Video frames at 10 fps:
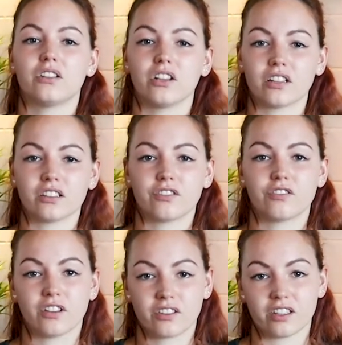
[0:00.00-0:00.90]
don't
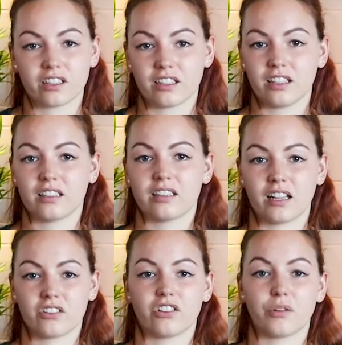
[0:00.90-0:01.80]
physically
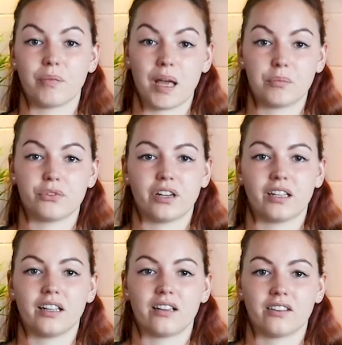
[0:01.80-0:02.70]
touch the
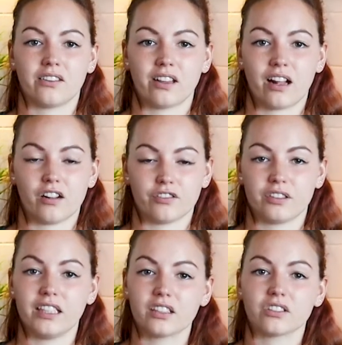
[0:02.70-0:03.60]
membrane itself,
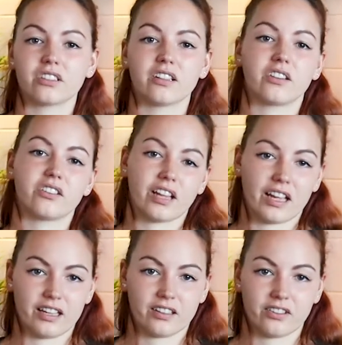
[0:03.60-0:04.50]
neither the
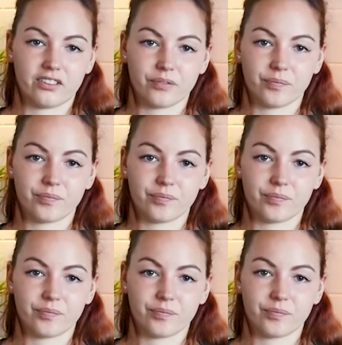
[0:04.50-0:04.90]
sides.